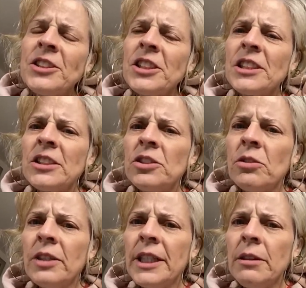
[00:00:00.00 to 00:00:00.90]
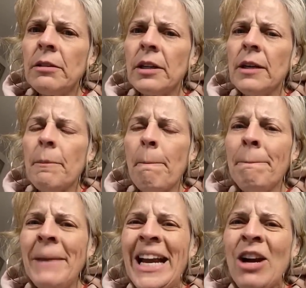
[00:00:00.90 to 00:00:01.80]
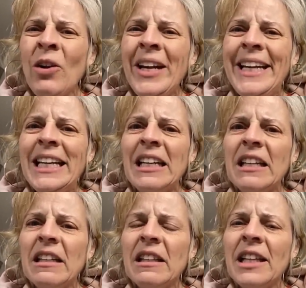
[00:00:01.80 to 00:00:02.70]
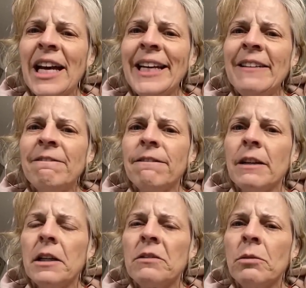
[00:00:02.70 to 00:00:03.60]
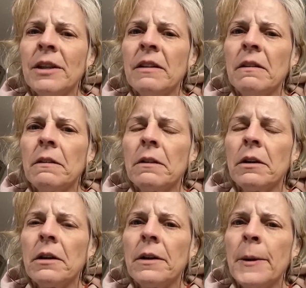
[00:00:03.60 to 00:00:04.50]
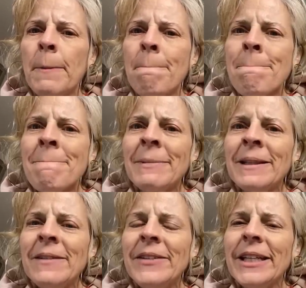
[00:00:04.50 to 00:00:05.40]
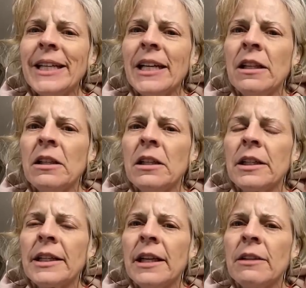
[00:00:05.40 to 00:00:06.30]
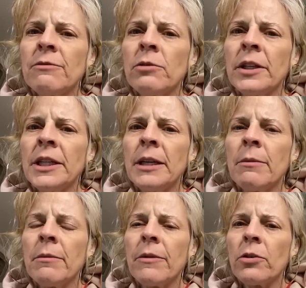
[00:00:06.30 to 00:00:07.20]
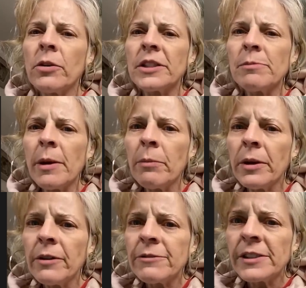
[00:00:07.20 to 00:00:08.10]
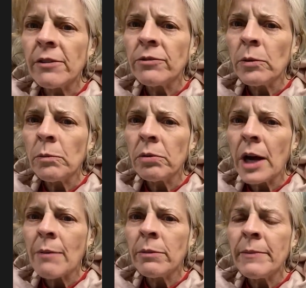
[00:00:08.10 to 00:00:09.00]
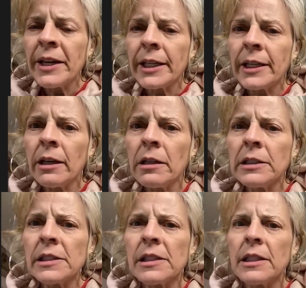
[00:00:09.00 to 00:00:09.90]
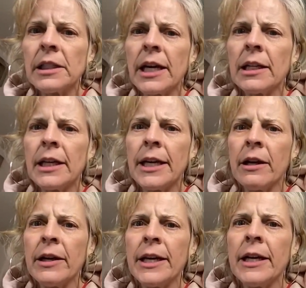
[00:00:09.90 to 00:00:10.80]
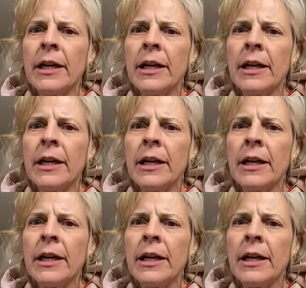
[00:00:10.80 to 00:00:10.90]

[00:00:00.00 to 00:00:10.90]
Just enjoying married life as well as living in California, of course, member of several problematic cults in the LA area.